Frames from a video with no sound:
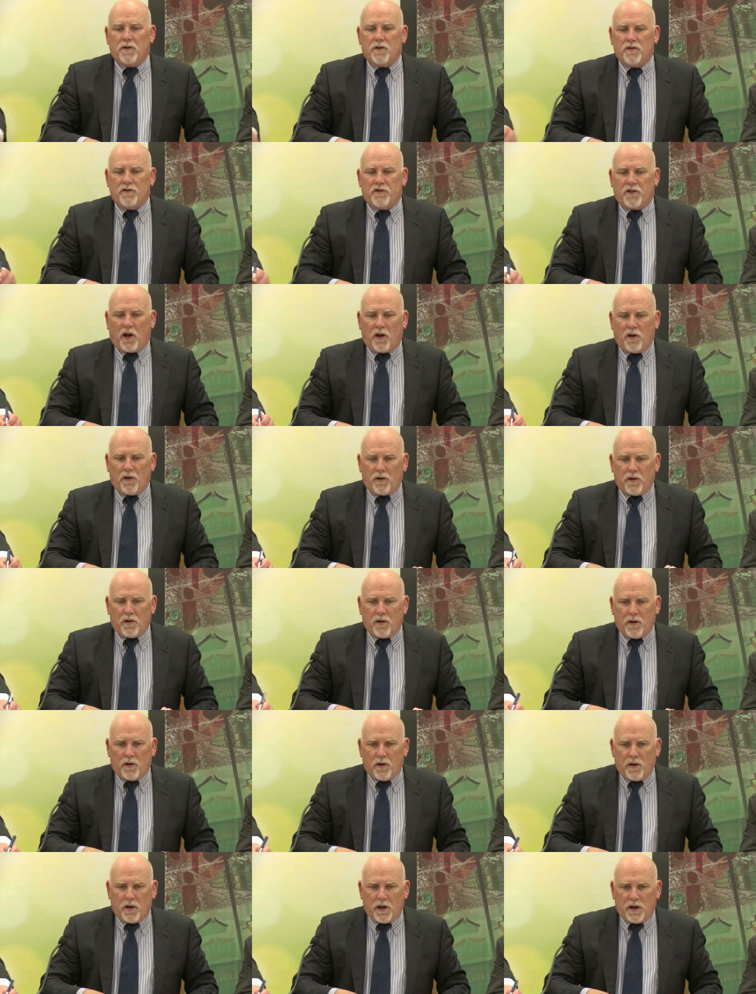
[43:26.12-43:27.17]
So
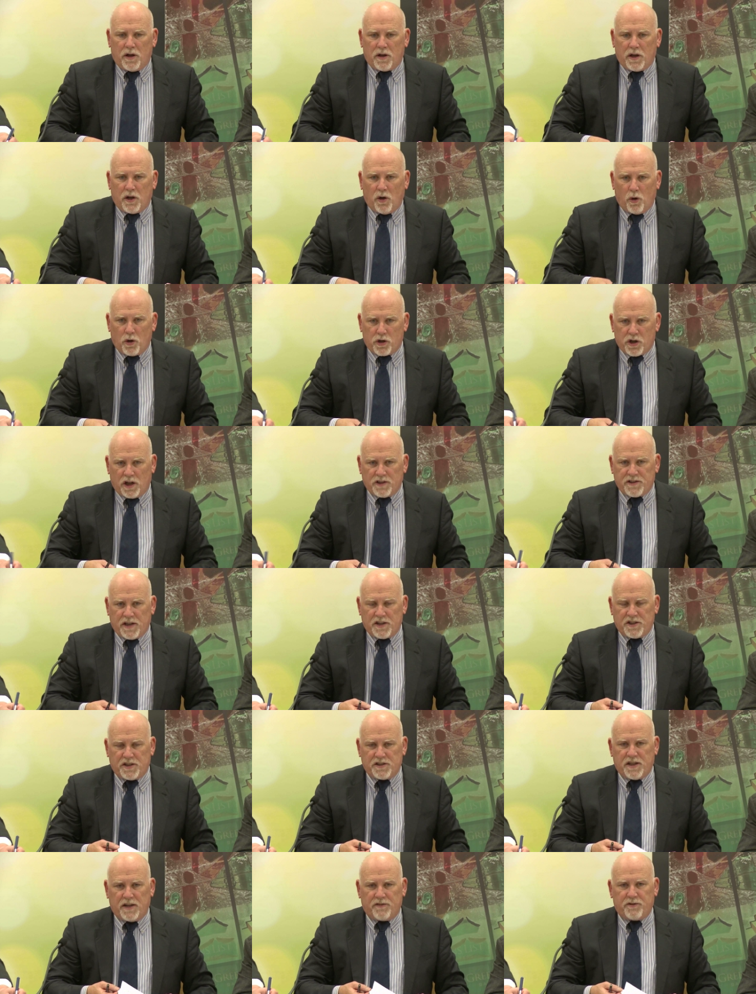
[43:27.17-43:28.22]

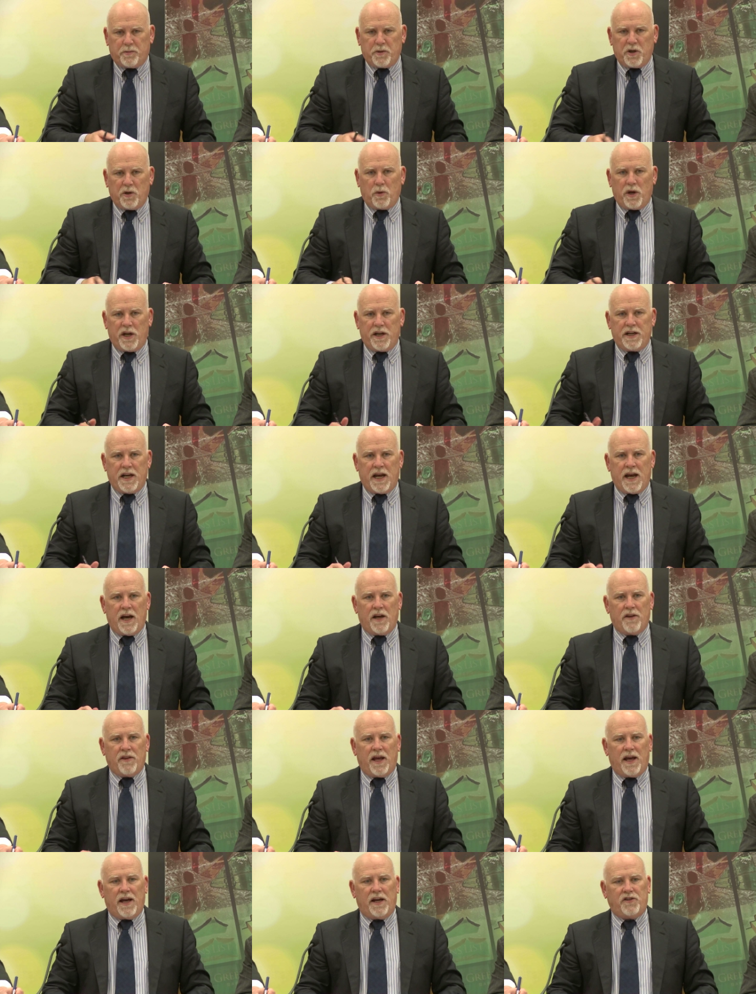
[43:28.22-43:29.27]
organisations have to be aware now
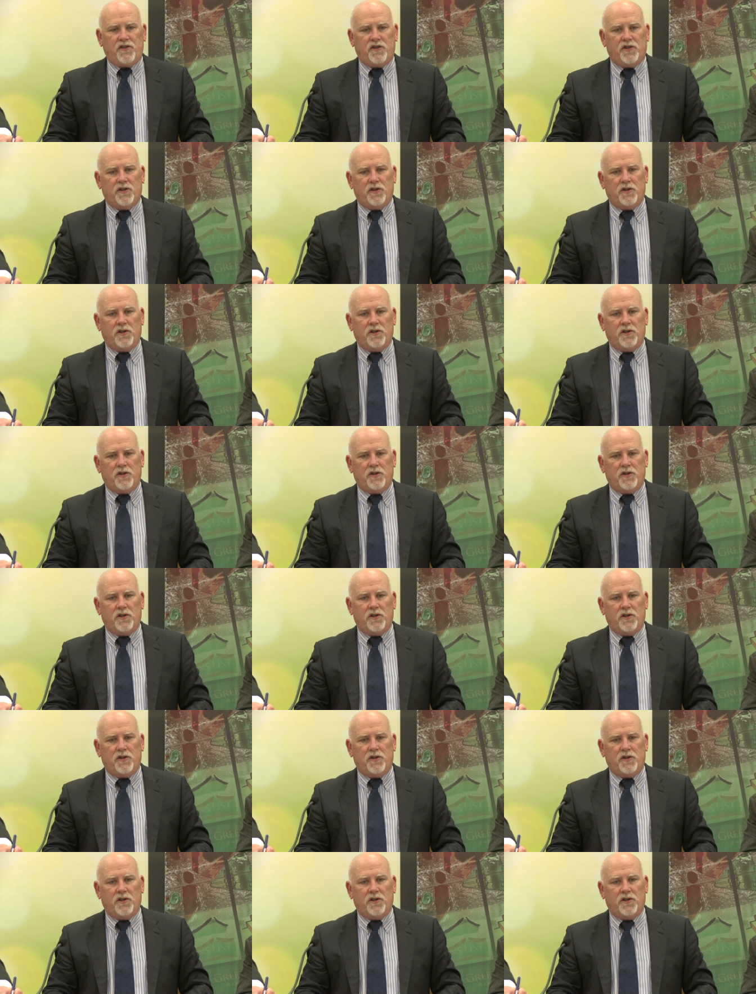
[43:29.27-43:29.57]
that,